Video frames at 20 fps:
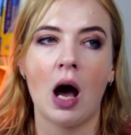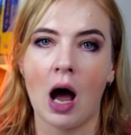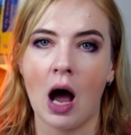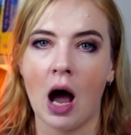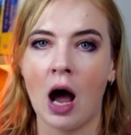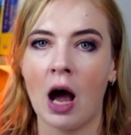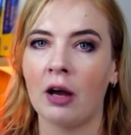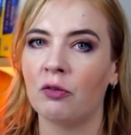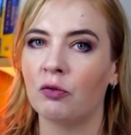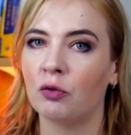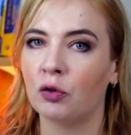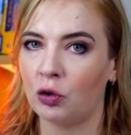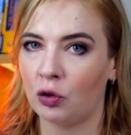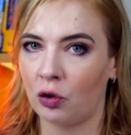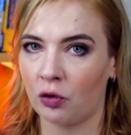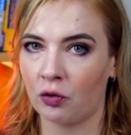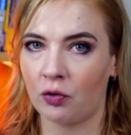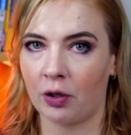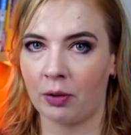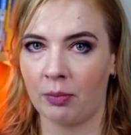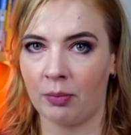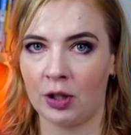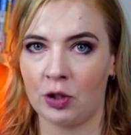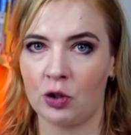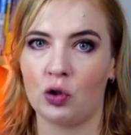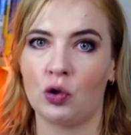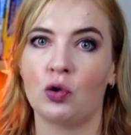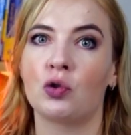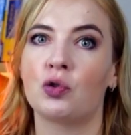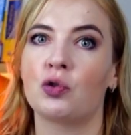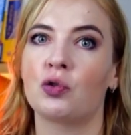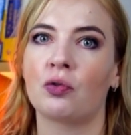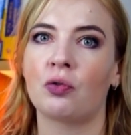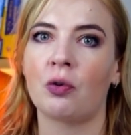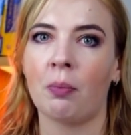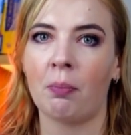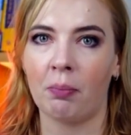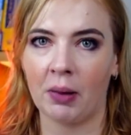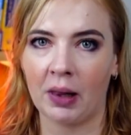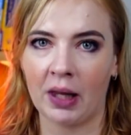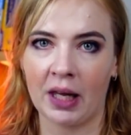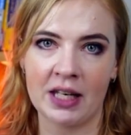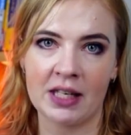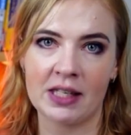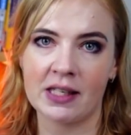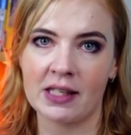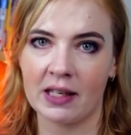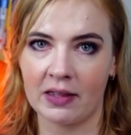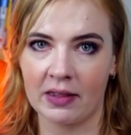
I would not recommend you to replace